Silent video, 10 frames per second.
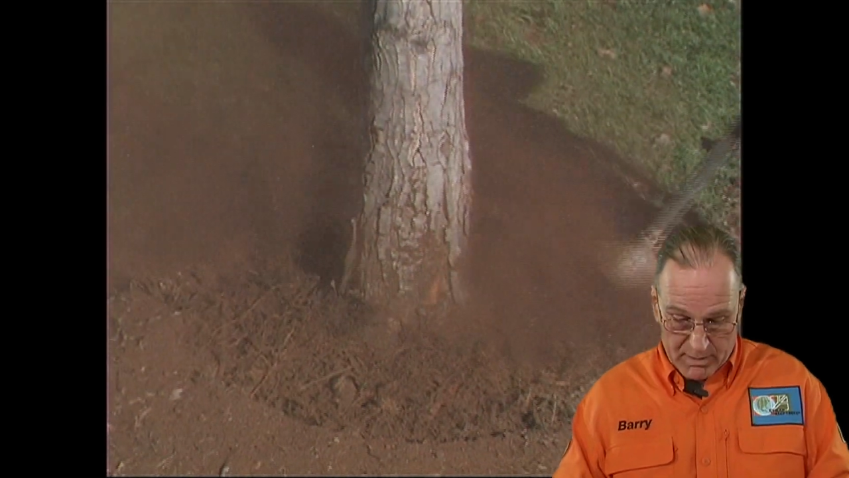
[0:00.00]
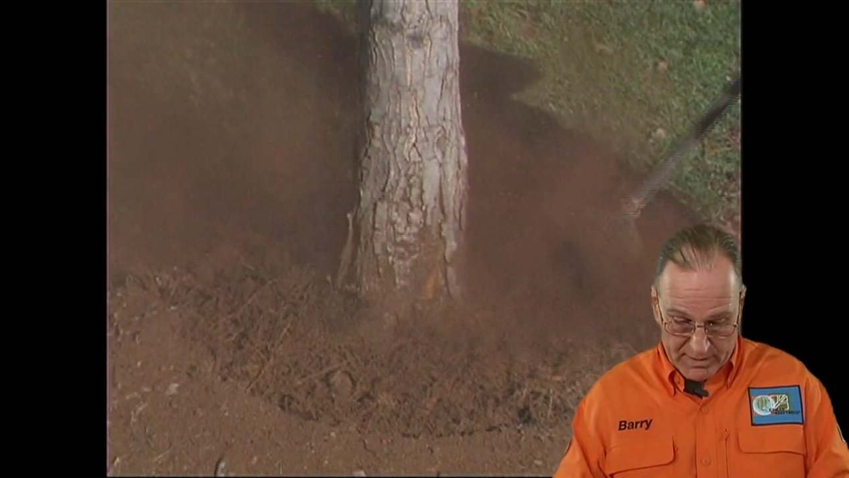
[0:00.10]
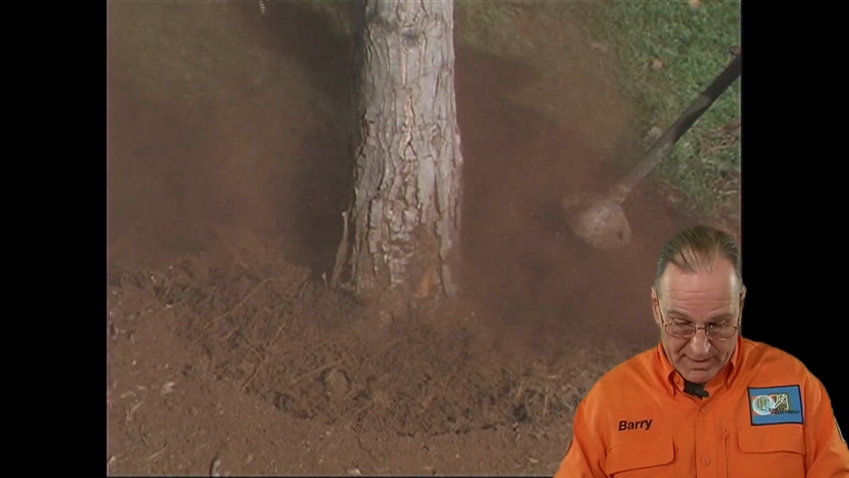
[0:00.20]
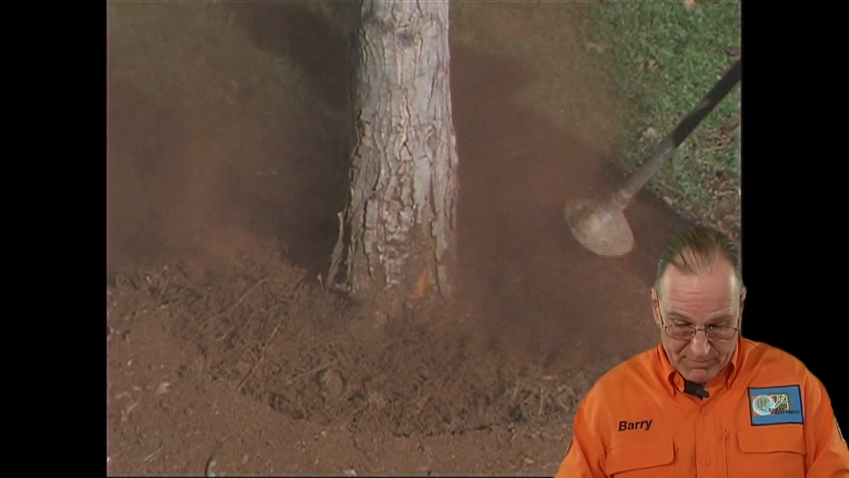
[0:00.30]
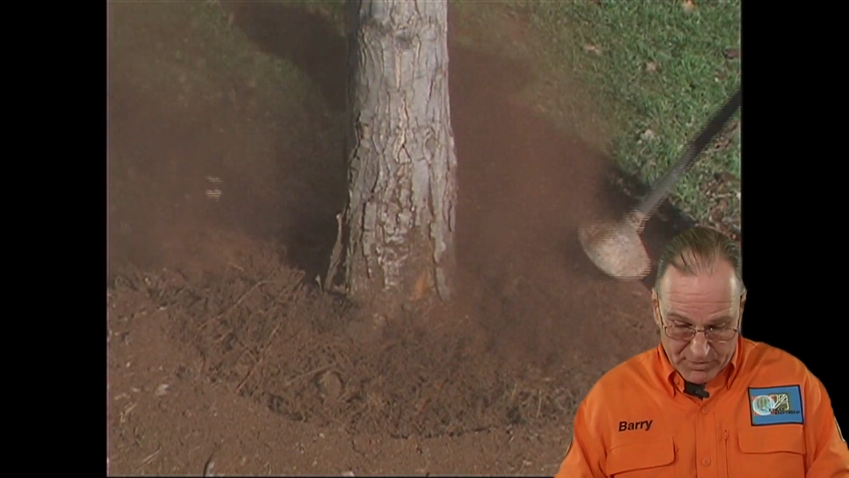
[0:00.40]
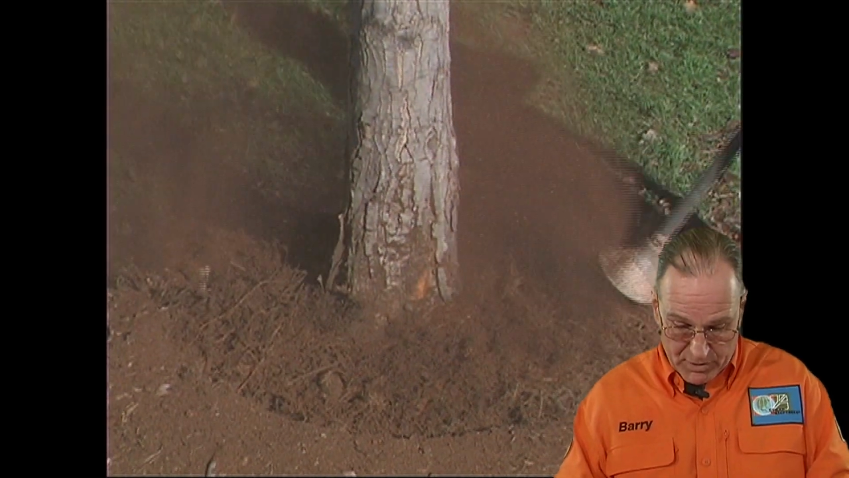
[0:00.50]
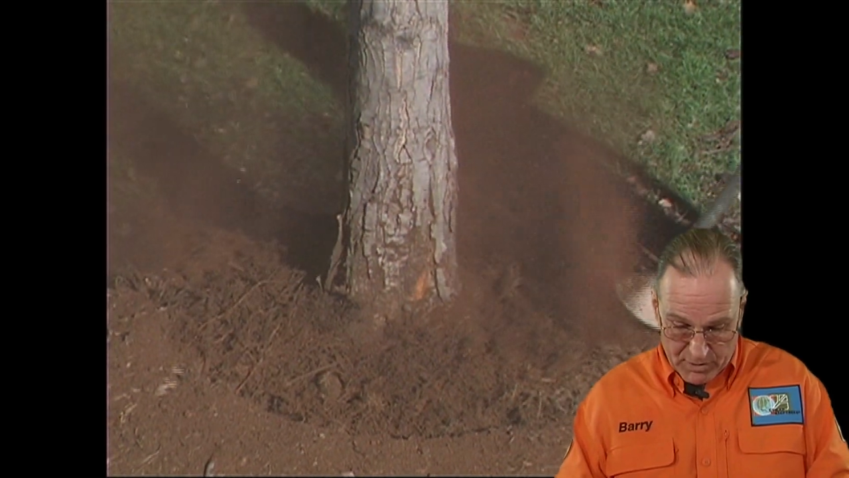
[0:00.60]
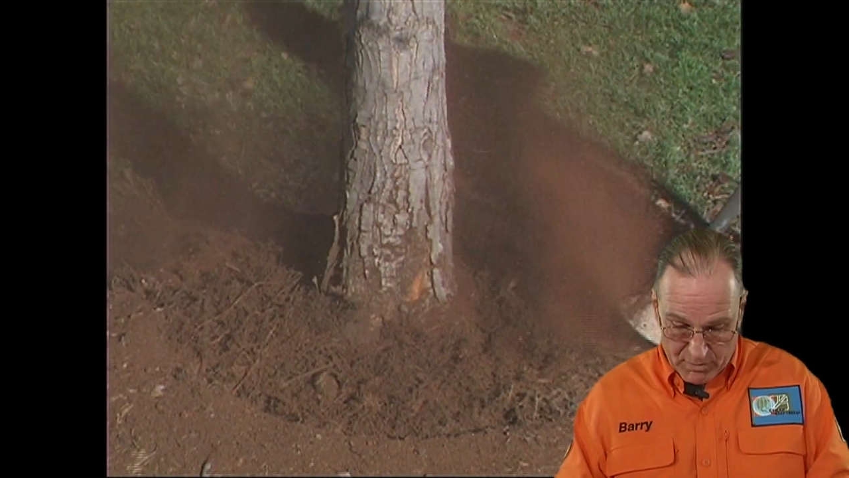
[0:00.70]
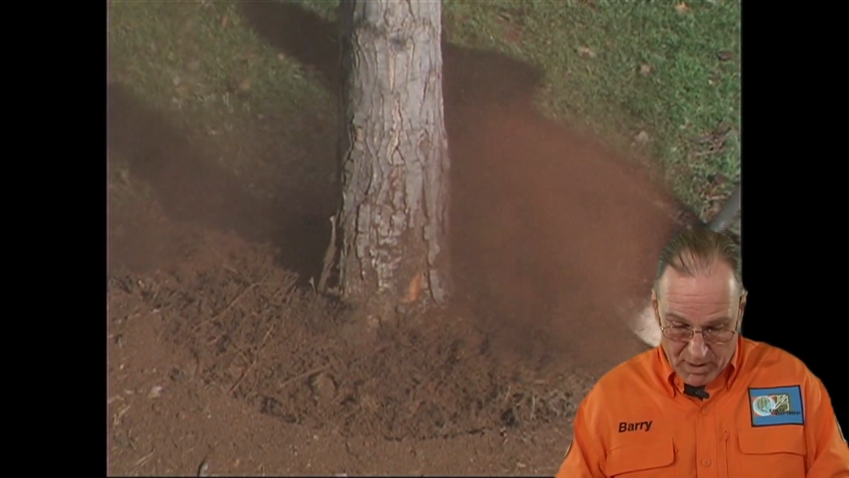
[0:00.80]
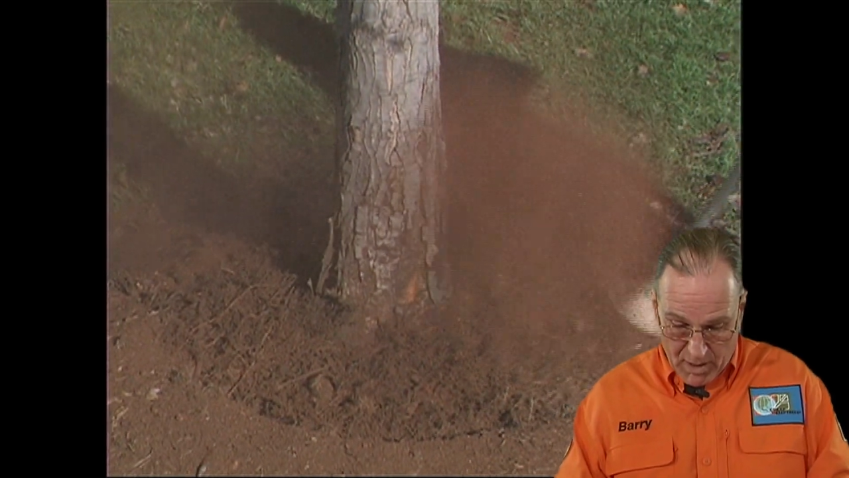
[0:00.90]
given
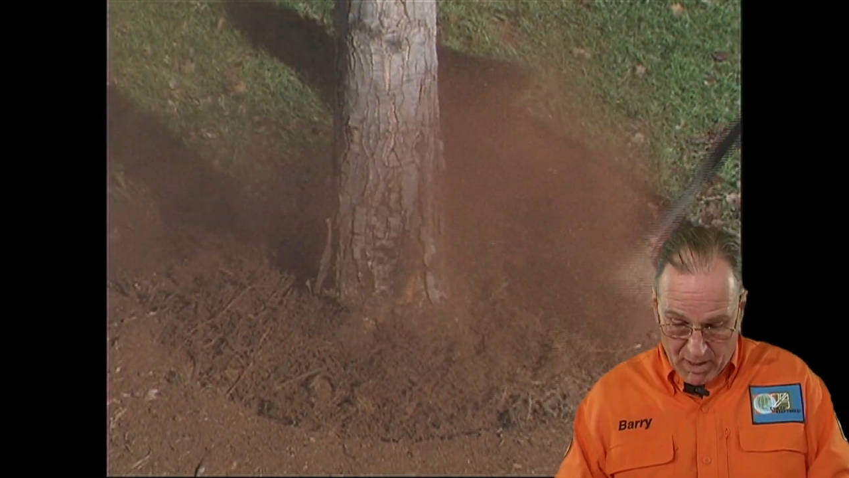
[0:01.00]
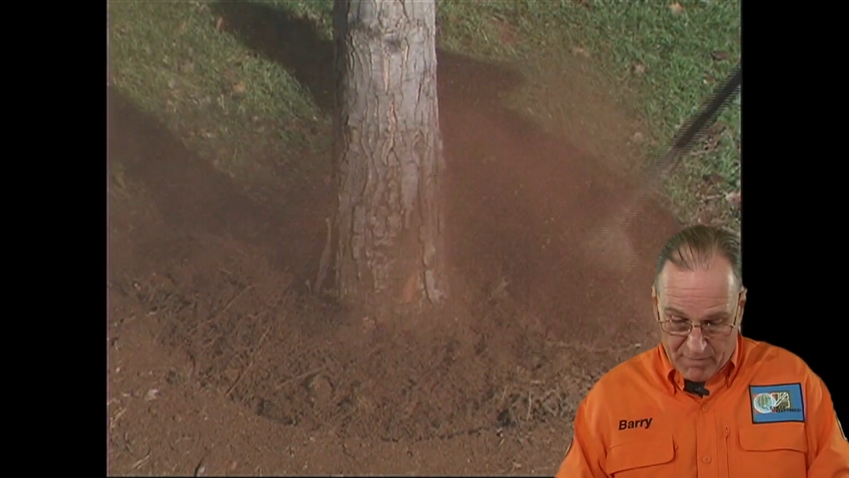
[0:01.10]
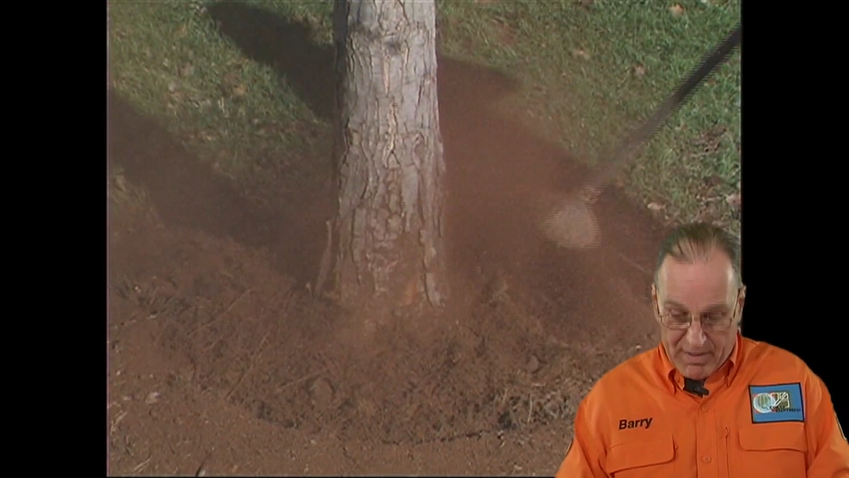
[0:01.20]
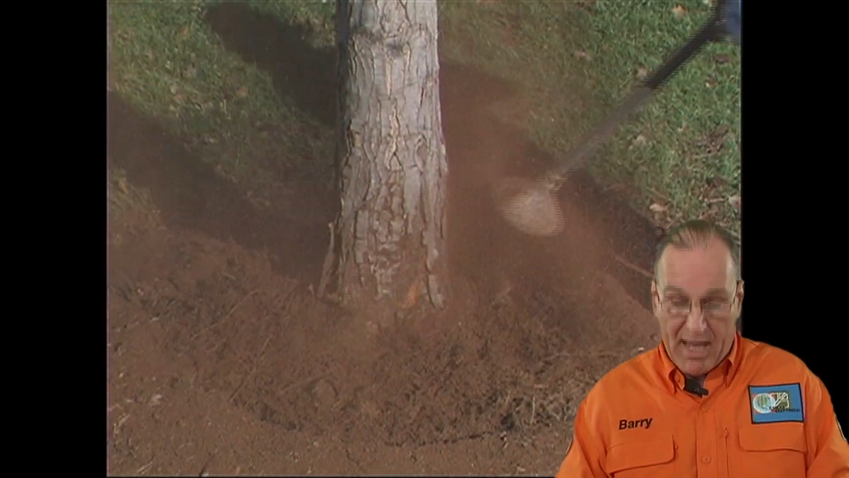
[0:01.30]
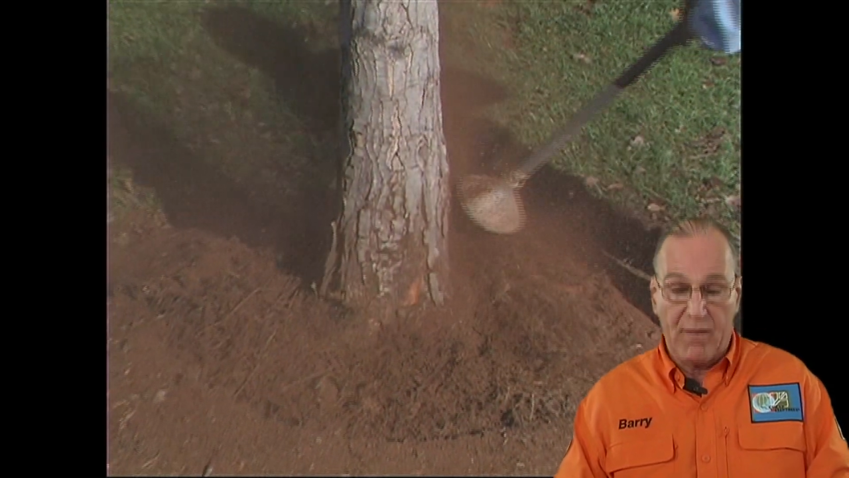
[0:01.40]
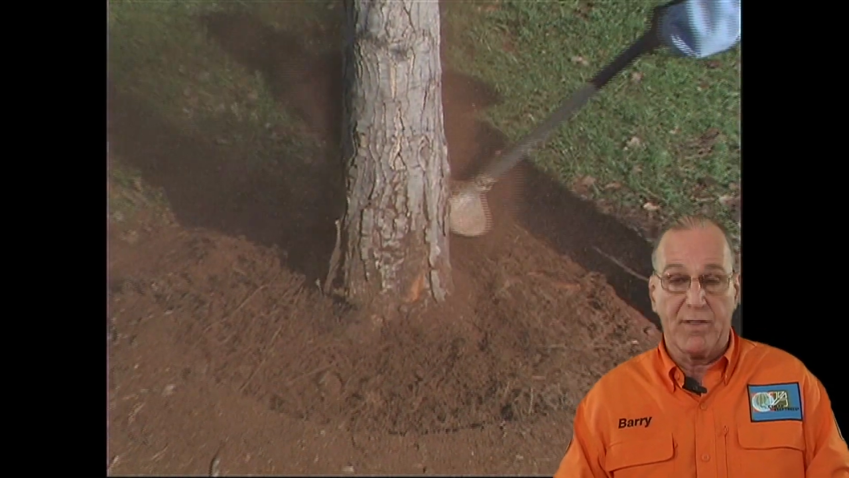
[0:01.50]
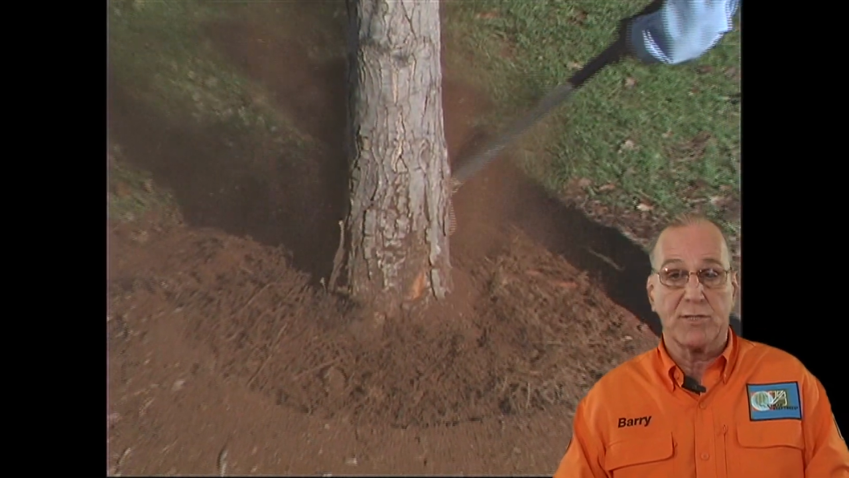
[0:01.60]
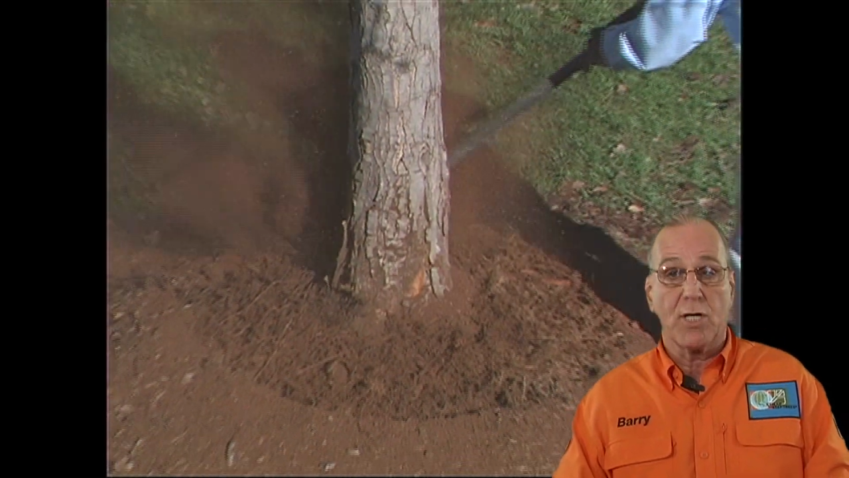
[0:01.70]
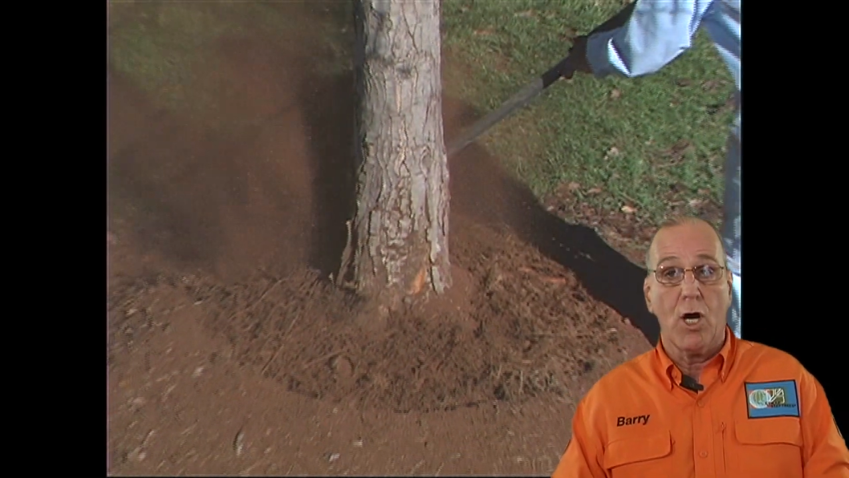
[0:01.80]
you of how this